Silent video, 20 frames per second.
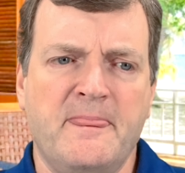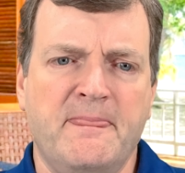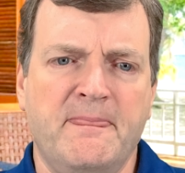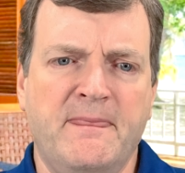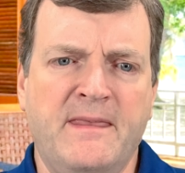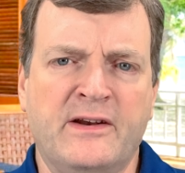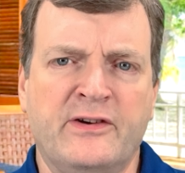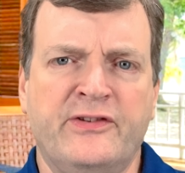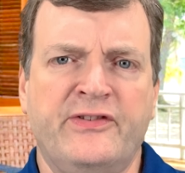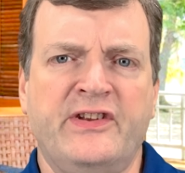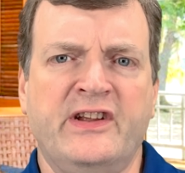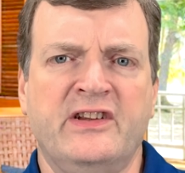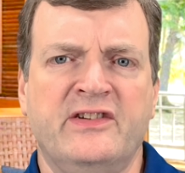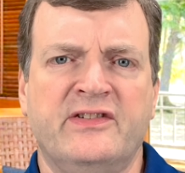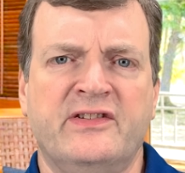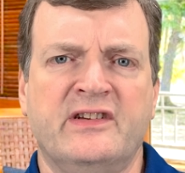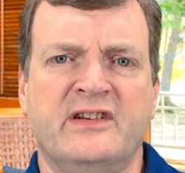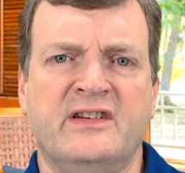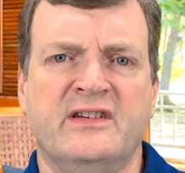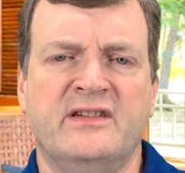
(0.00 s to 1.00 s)
There's
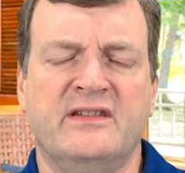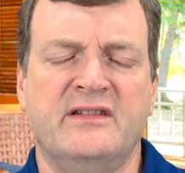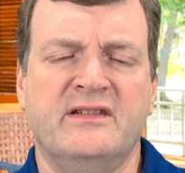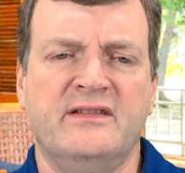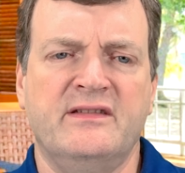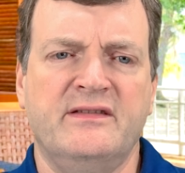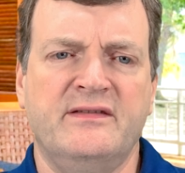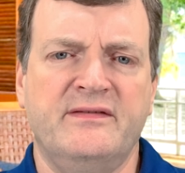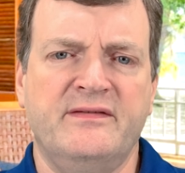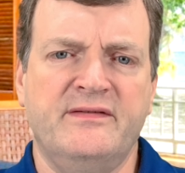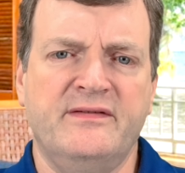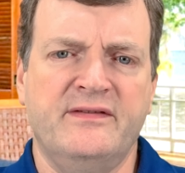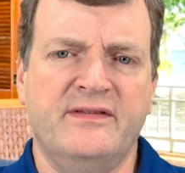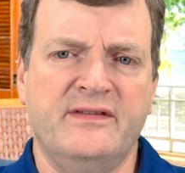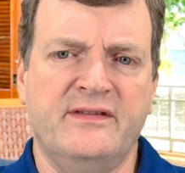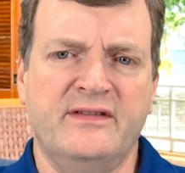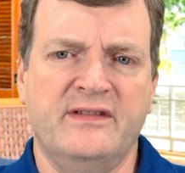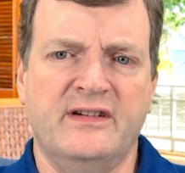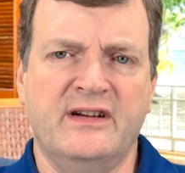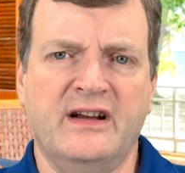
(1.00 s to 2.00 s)
things that
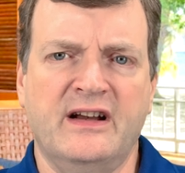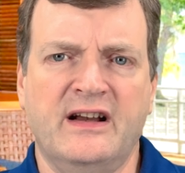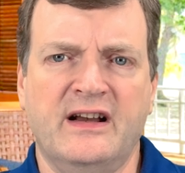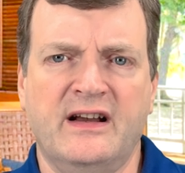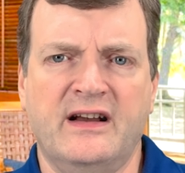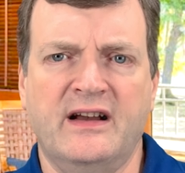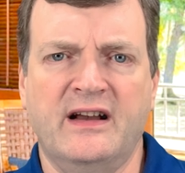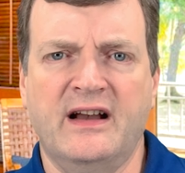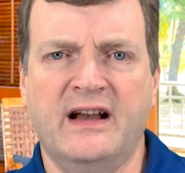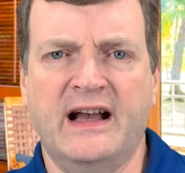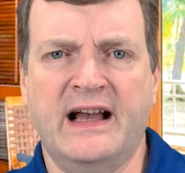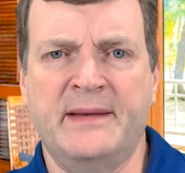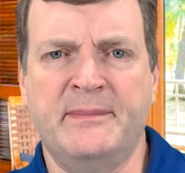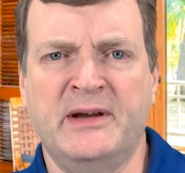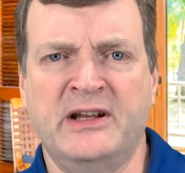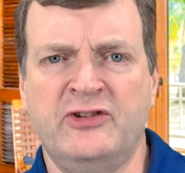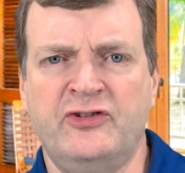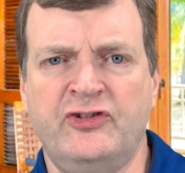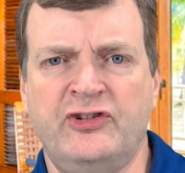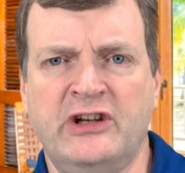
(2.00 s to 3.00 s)
I
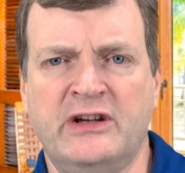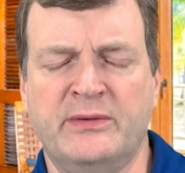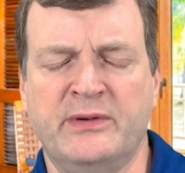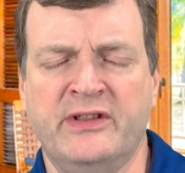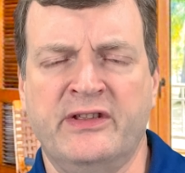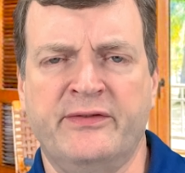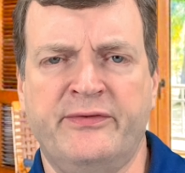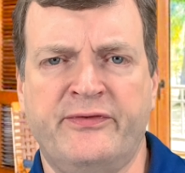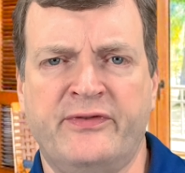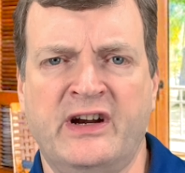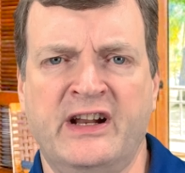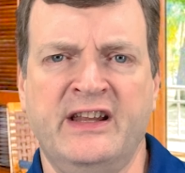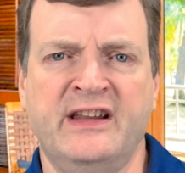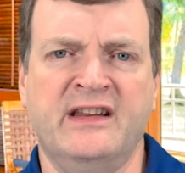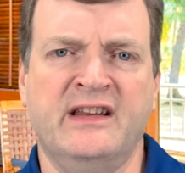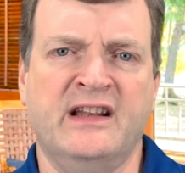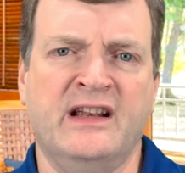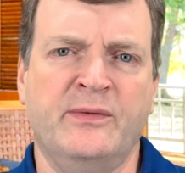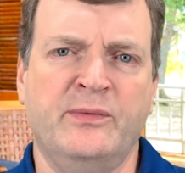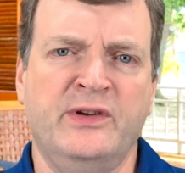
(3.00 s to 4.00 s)
might share with a friend
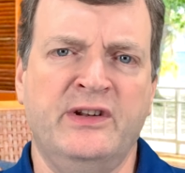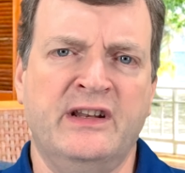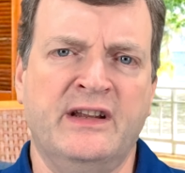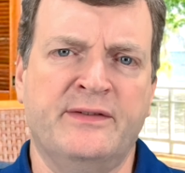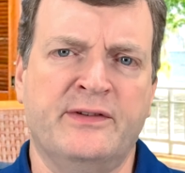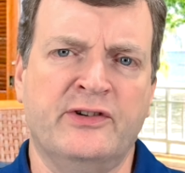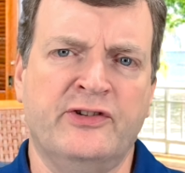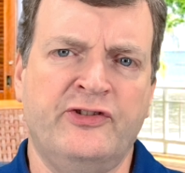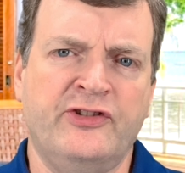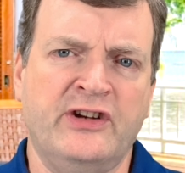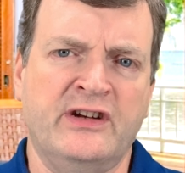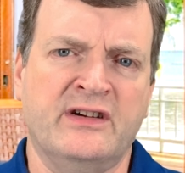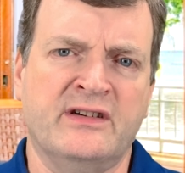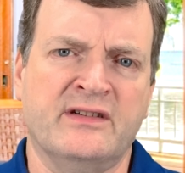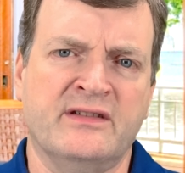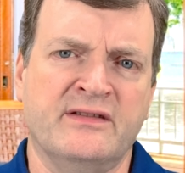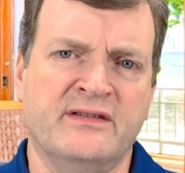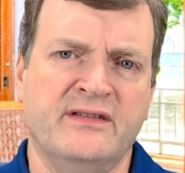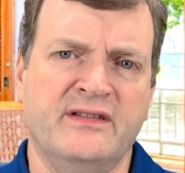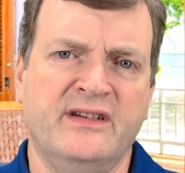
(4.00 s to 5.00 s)
that I would never
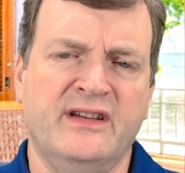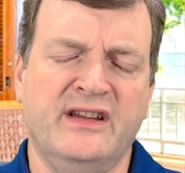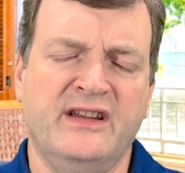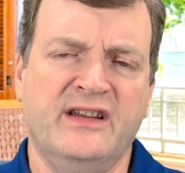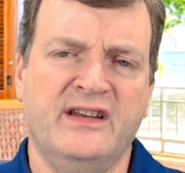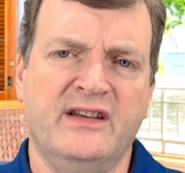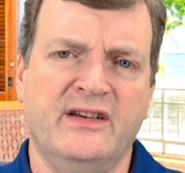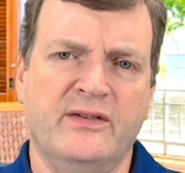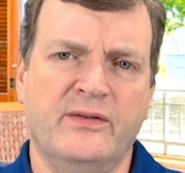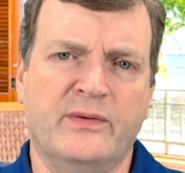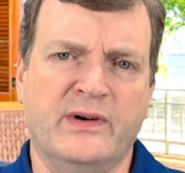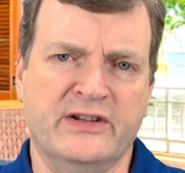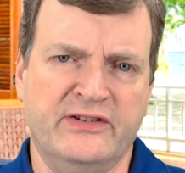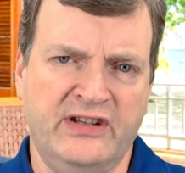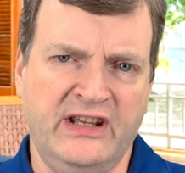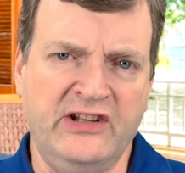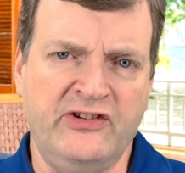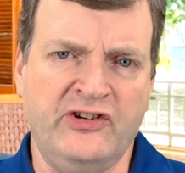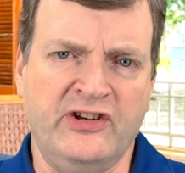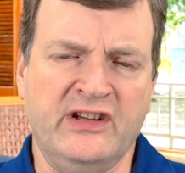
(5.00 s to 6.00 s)
share while
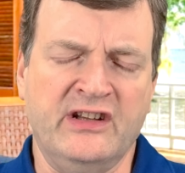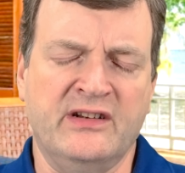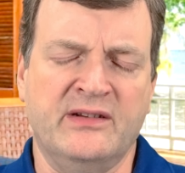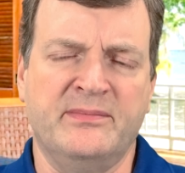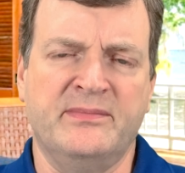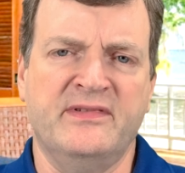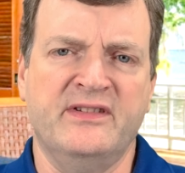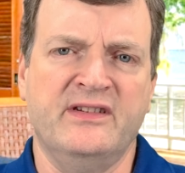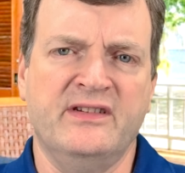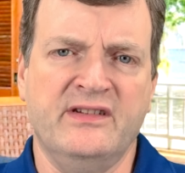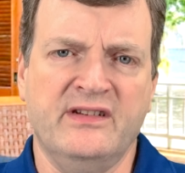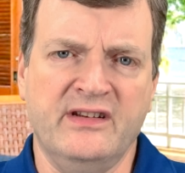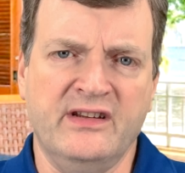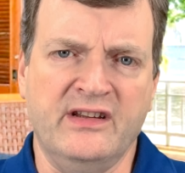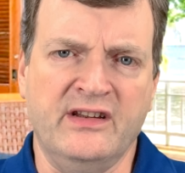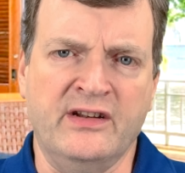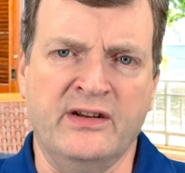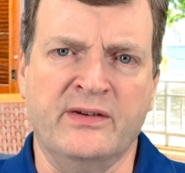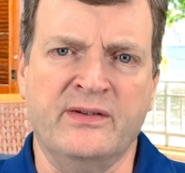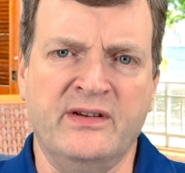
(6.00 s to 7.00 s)
teaching
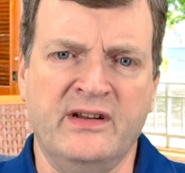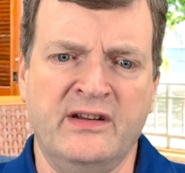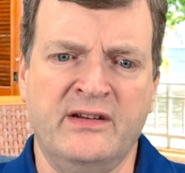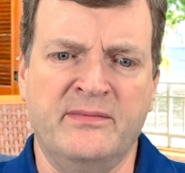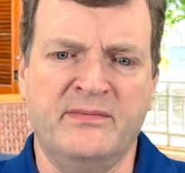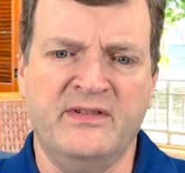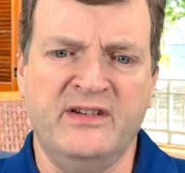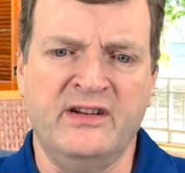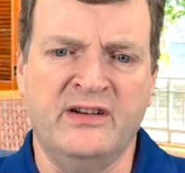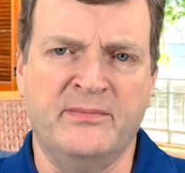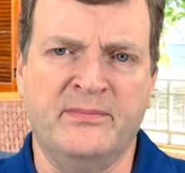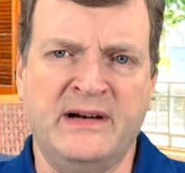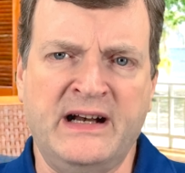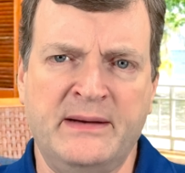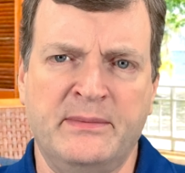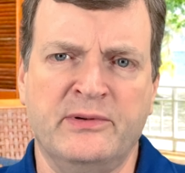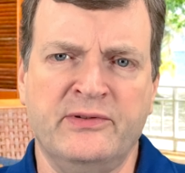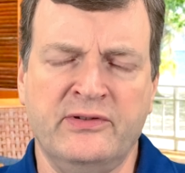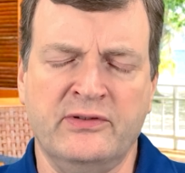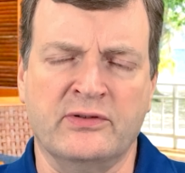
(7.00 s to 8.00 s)
in a
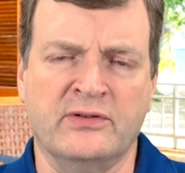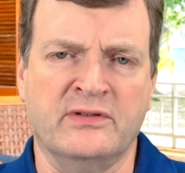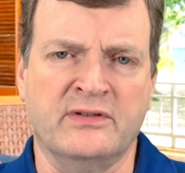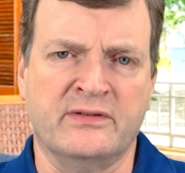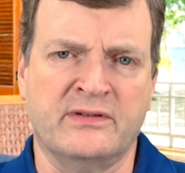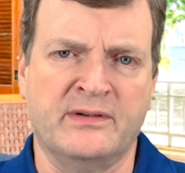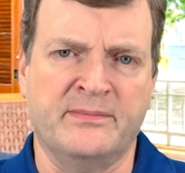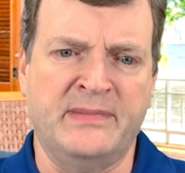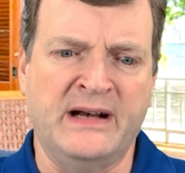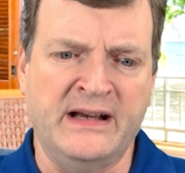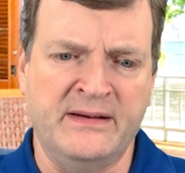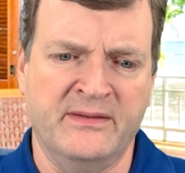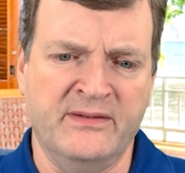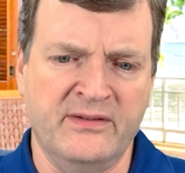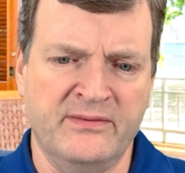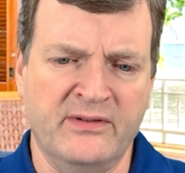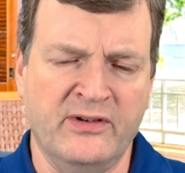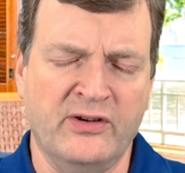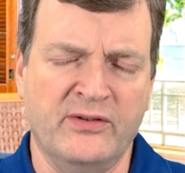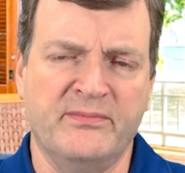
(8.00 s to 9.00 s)
Bible school or
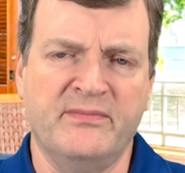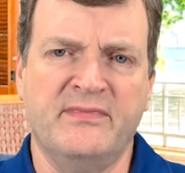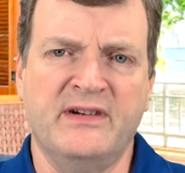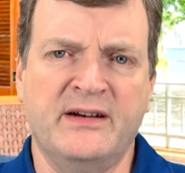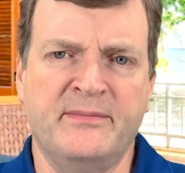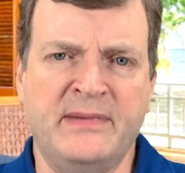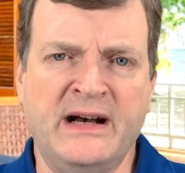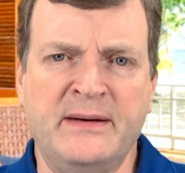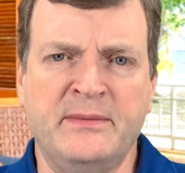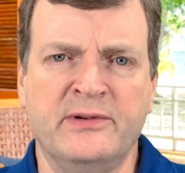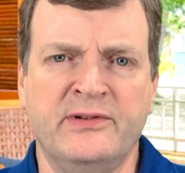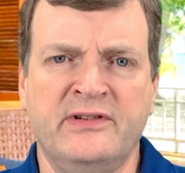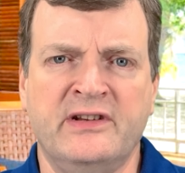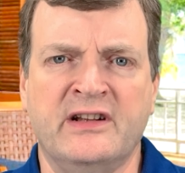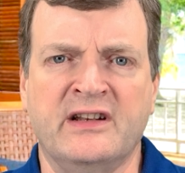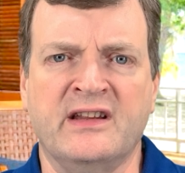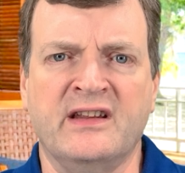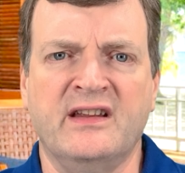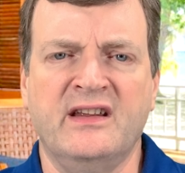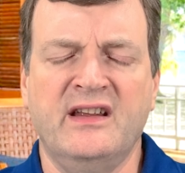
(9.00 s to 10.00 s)
a Bible
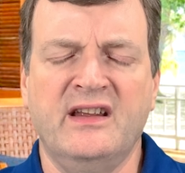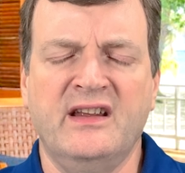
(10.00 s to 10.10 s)
study.